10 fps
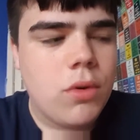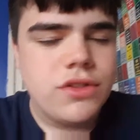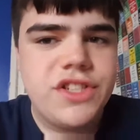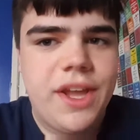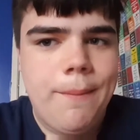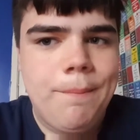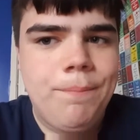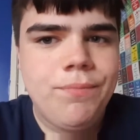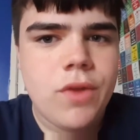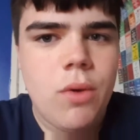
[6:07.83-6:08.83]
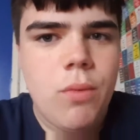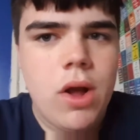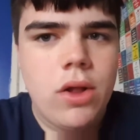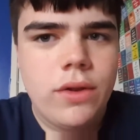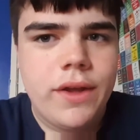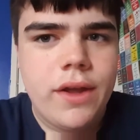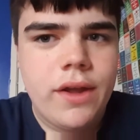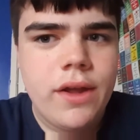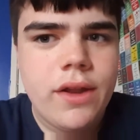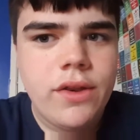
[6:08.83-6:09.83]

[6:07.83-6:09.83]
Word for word: what's it world. Uh,